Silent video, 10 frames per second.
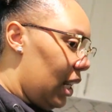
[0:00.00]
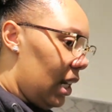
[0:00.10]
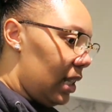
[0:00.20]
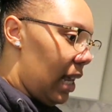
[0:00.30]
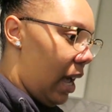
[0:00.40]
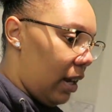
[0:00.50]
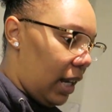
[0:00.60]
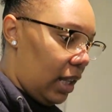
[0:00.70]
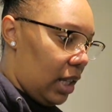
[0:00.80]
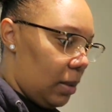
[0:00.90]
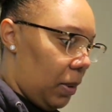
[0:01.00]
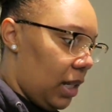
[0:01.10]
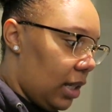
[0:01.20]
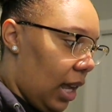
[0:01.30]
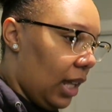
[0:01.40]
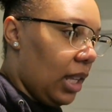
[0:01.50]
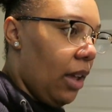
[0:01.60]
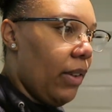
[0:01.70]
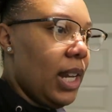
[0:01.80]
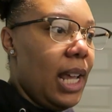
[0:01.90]
need a towel to get this pizza out
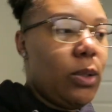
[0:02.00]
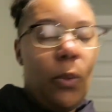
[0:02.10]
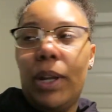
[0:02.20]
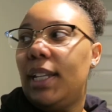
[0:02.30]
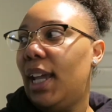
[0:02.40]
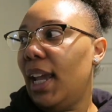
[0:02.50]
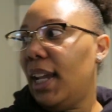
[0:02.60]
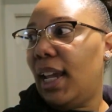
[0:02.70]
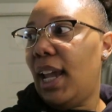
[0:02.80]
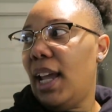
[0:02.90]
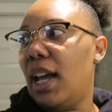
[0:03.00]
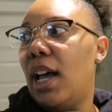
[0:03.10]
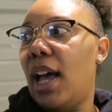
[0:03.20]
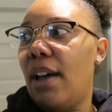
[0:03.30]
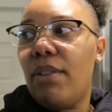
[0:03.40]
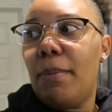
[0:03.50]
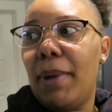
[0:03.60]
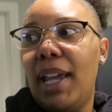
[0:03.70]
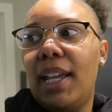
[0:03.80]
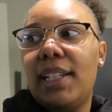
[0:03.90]
the oven. That's what we didn't get, an oven
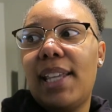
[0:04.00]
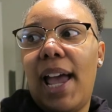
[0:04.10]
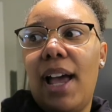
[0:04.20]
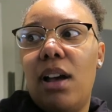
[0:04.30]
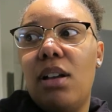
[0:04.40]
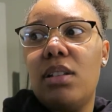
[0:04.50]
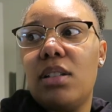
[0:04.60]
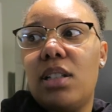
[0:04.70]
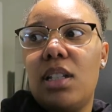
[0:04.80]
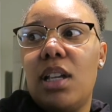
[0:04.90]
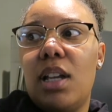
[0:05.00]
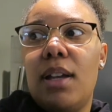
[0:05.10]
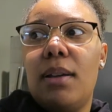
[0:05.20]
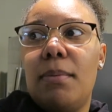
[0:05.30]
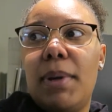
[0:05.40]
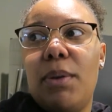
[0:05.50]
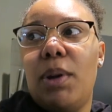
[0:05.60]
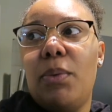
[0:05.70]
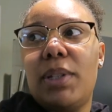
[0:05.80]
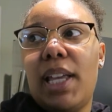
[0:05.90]
mitt in his house. But
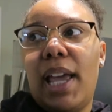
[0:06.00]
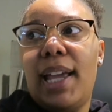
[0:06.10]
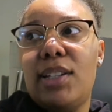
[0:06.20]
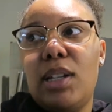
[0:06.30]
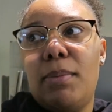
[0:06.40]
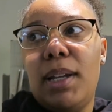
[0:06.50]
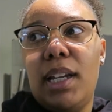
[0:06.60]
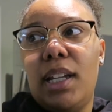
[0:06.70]
we was at H-E-B.